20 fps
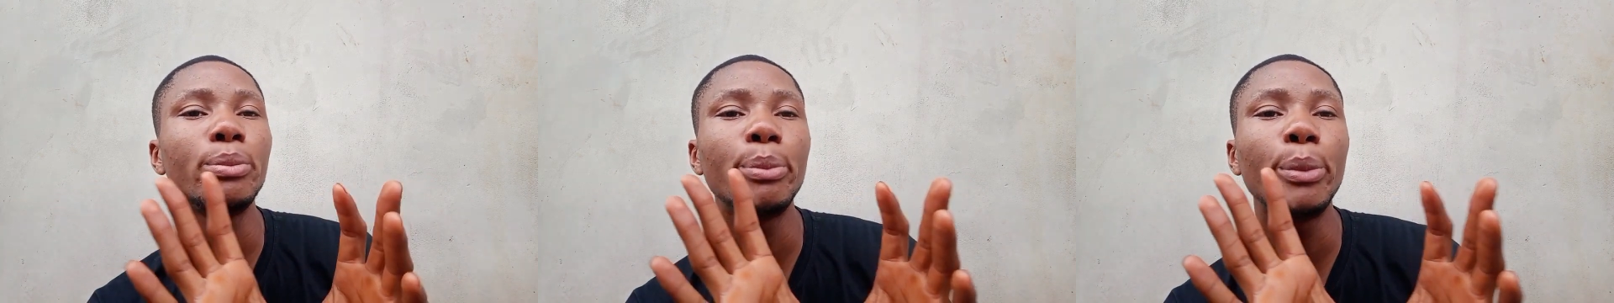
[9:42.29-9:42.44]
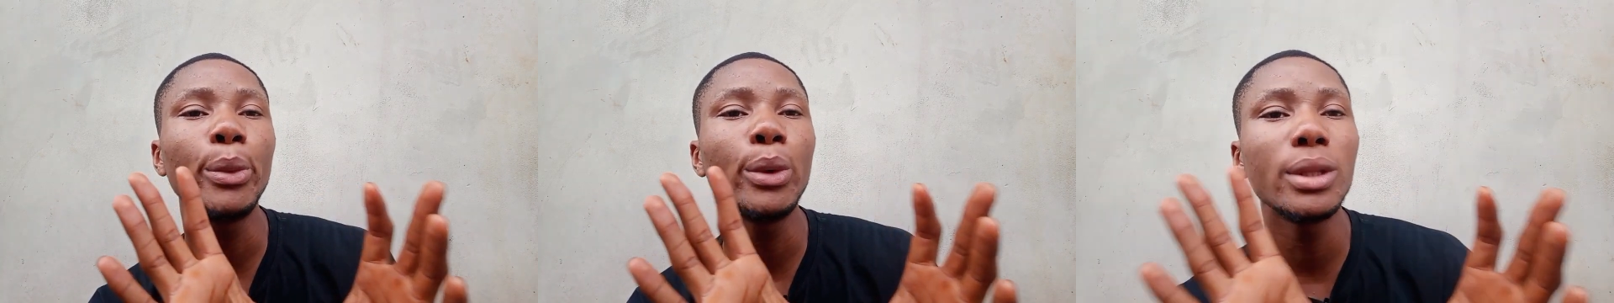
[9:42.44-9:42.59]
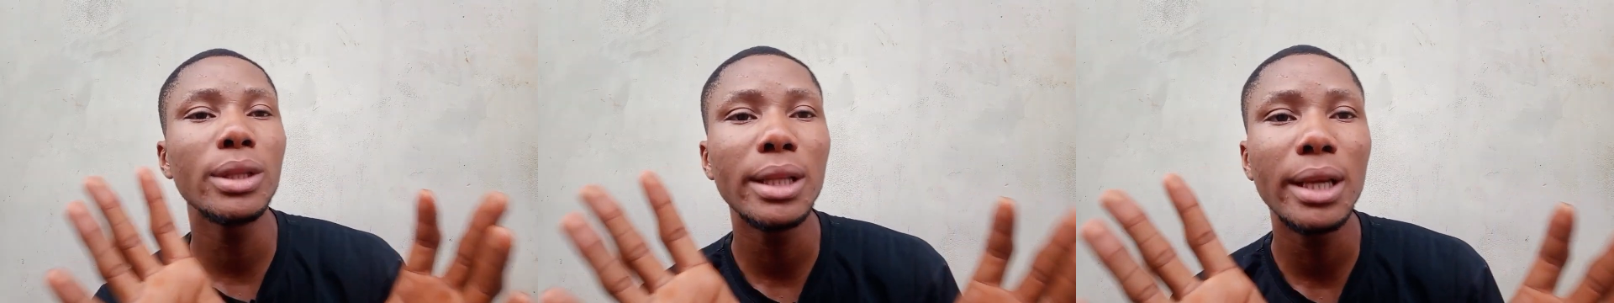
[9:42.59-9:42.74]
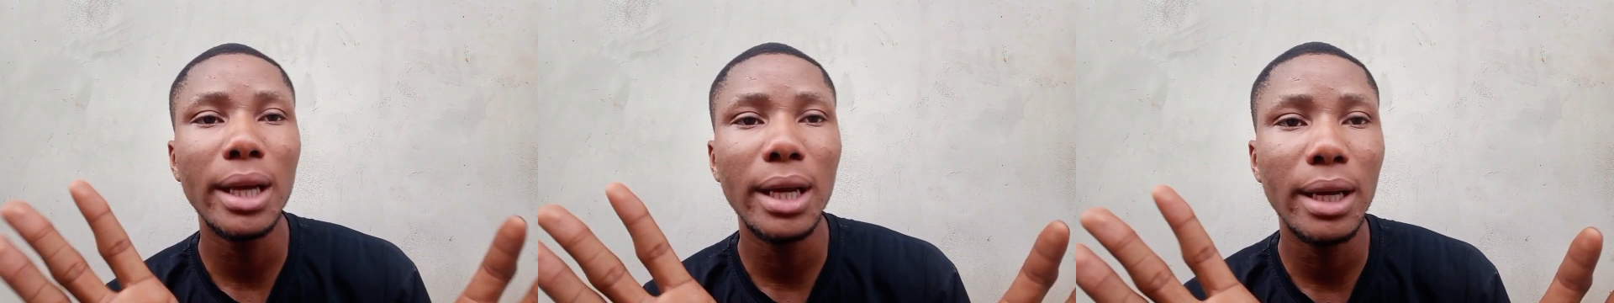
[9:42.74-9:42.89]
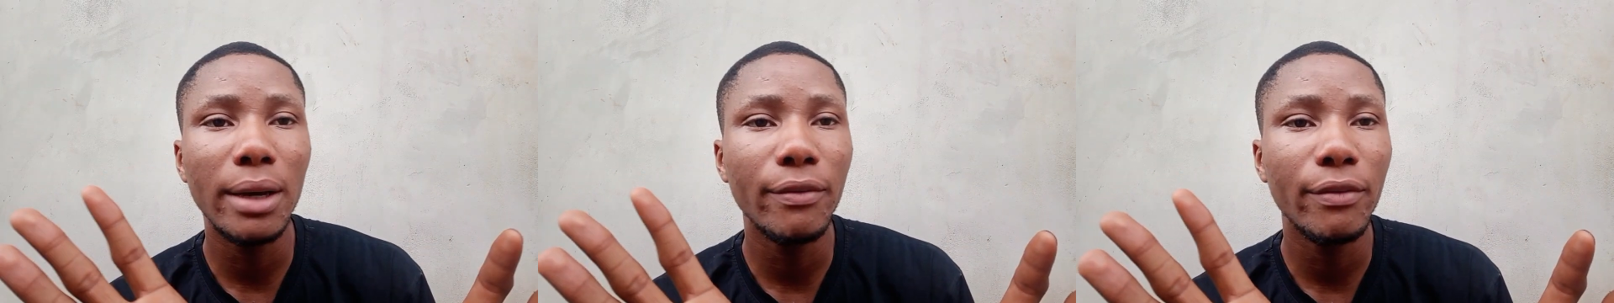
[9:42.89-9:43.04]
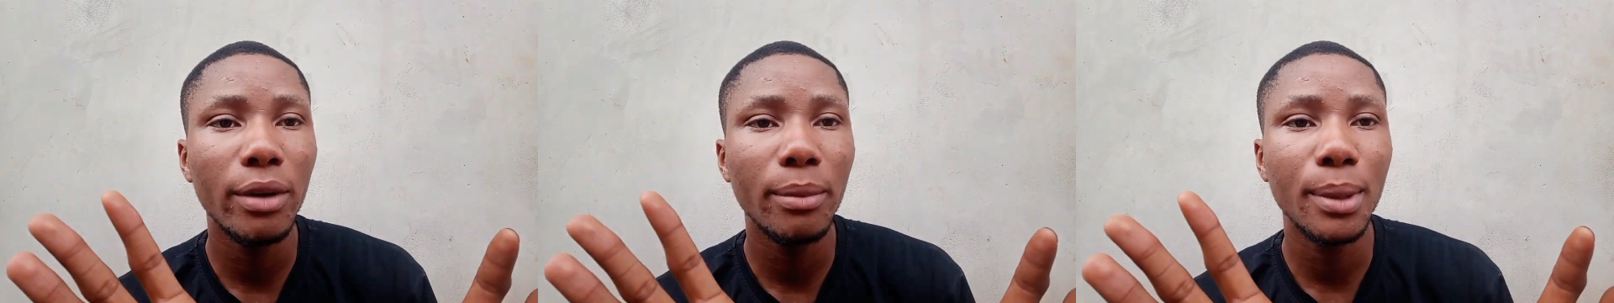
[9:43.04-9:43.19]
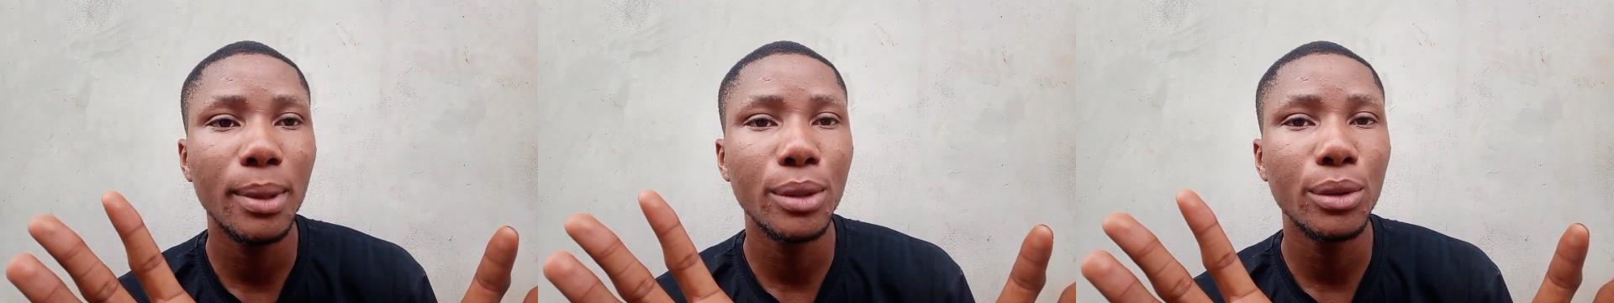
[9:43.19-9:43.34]
most layer
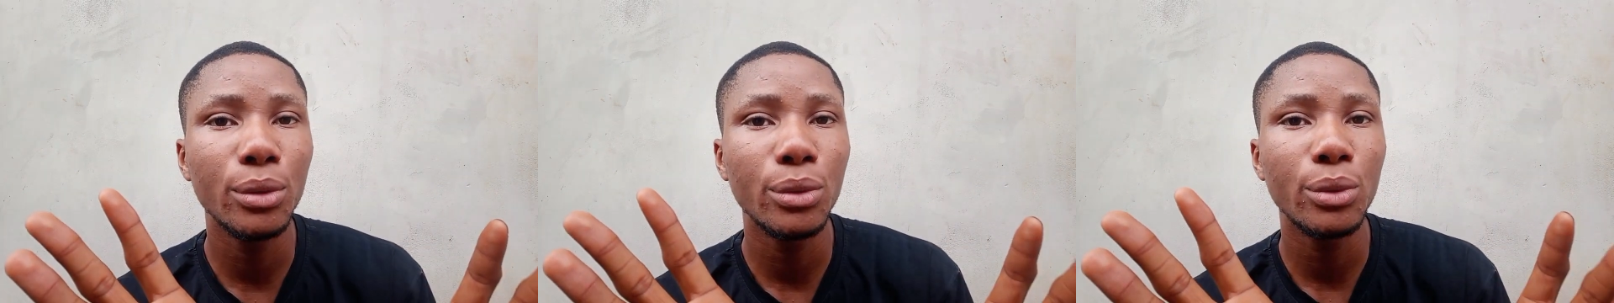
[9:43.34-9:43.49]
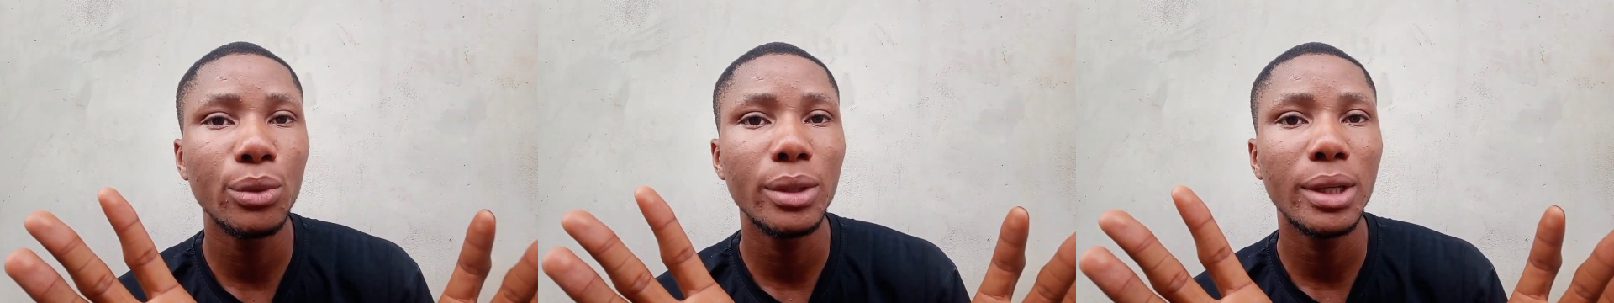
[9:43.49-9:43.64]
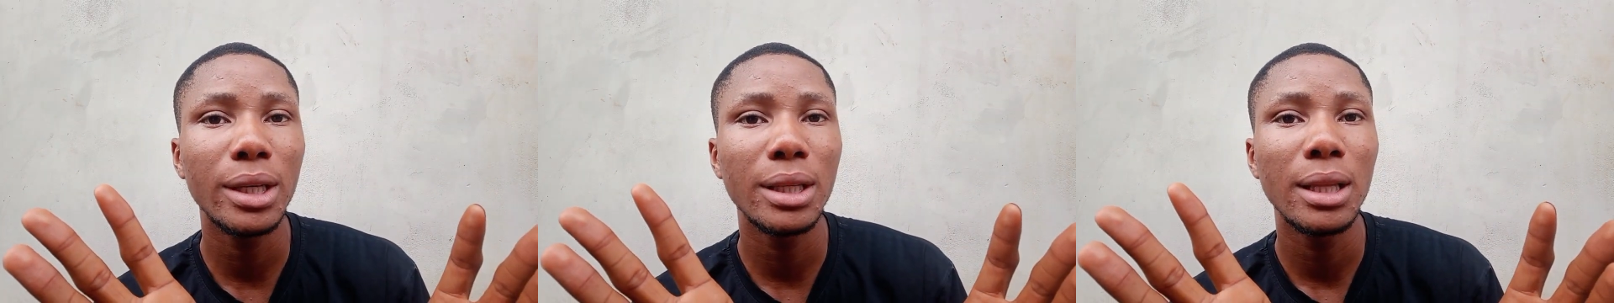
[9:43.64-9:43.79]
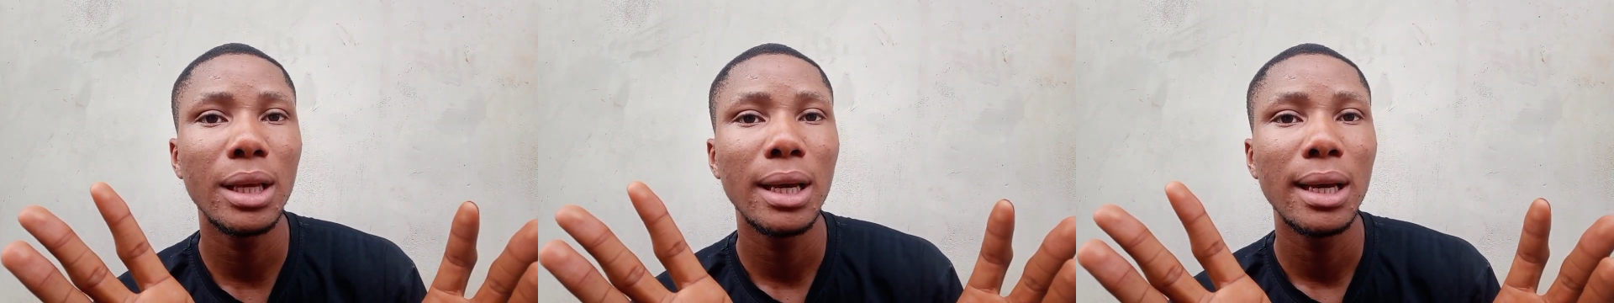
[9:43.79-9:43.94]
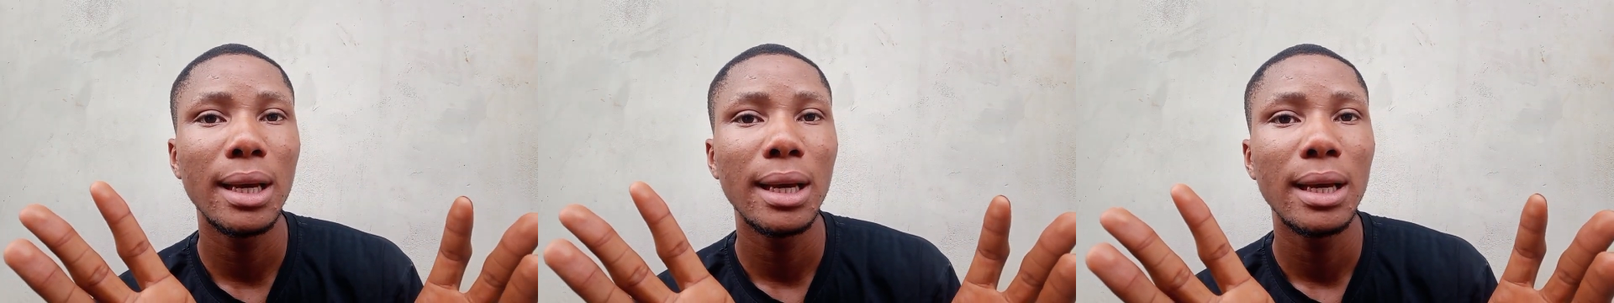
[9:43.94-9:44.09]
farmer don't know that